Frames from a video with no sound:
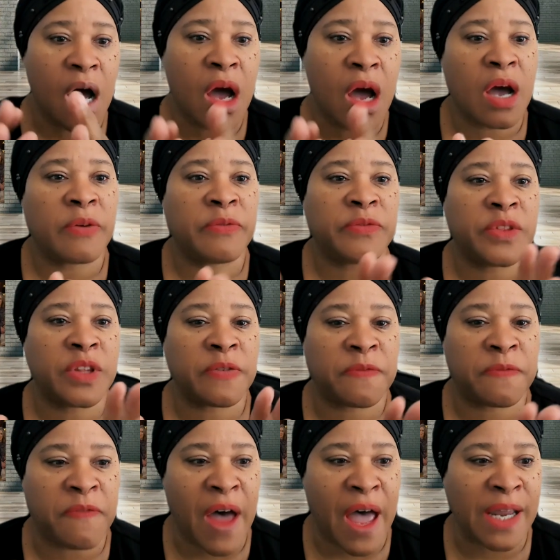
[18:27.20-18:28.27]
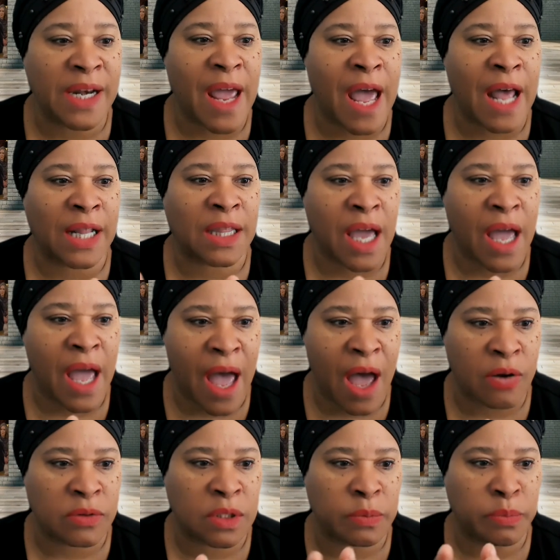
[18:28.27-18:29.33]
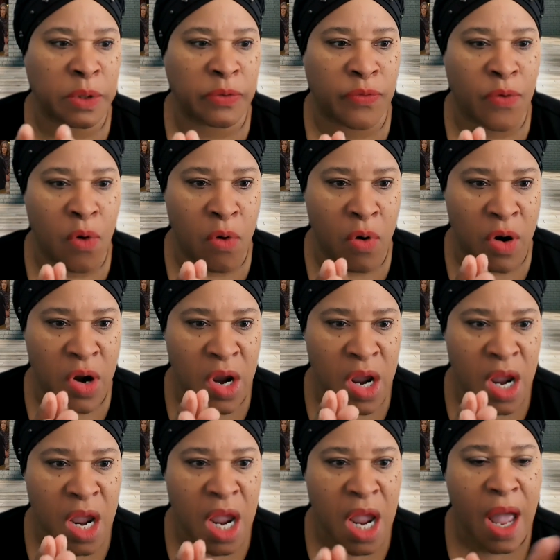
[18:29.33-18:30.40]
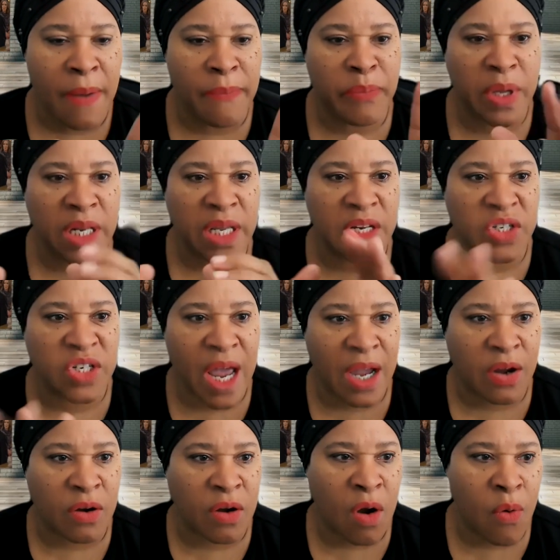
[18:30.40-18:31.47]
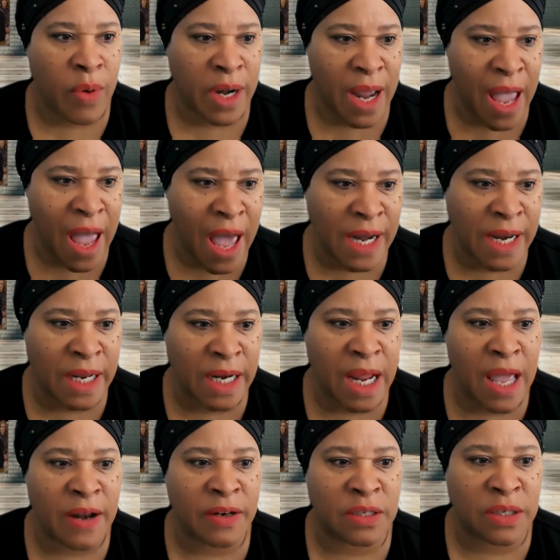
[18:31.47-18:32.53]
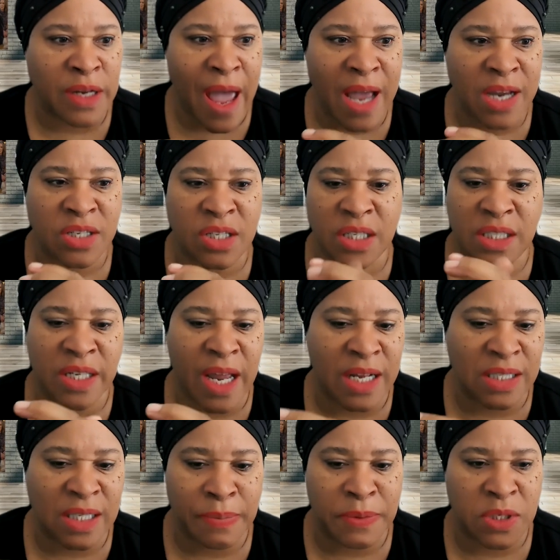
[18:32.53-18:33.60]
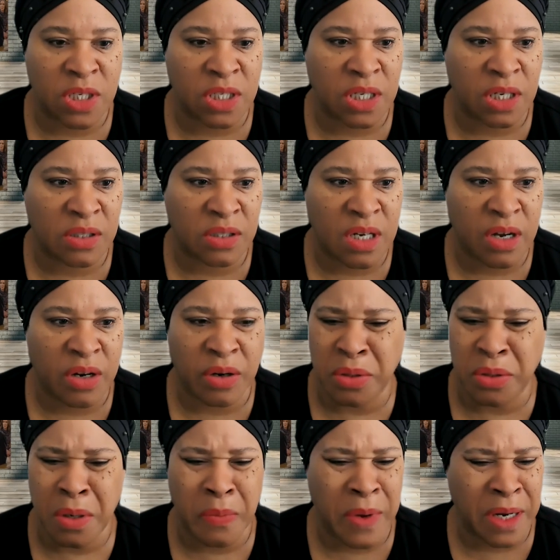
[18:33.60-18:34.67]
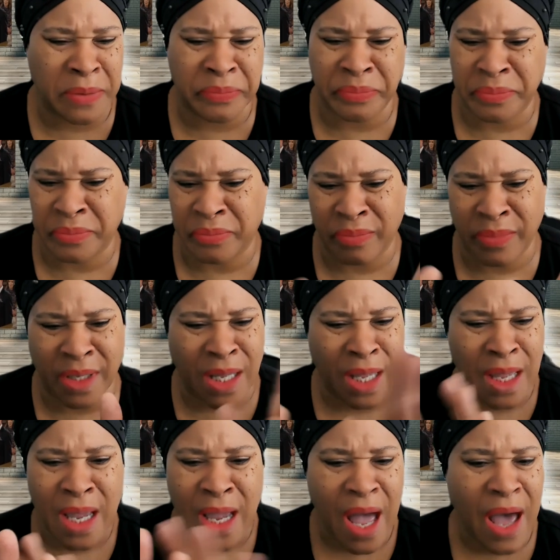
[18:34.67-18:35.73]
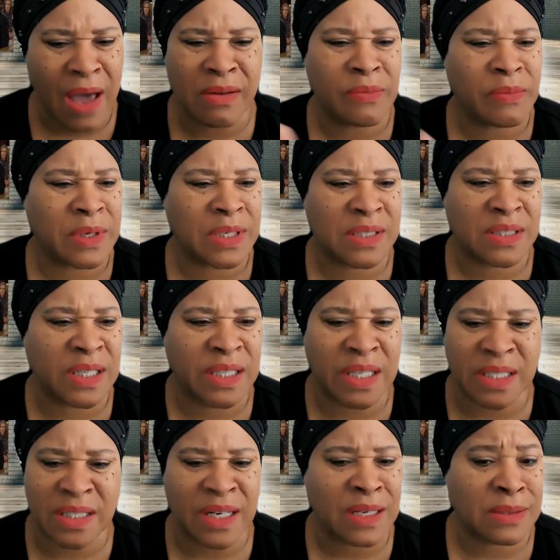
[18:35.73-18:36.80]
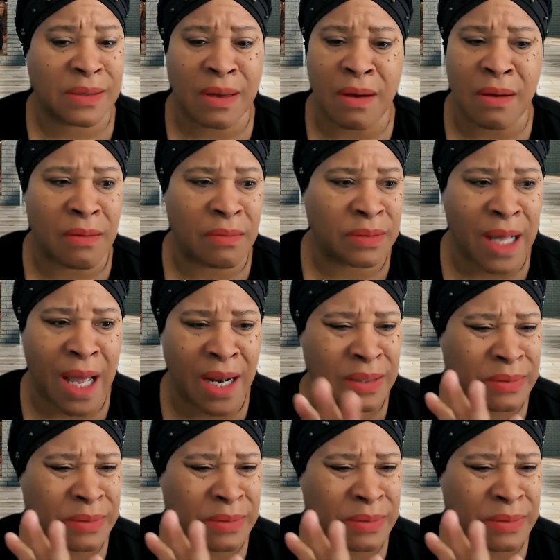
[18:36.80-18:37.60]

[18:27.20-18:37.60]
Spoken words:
of the fight at the house before. And Billy and Jack are going at it. And Ashley stands up and she tells Tucker, "You know what? I don't even want to see this. Let's go."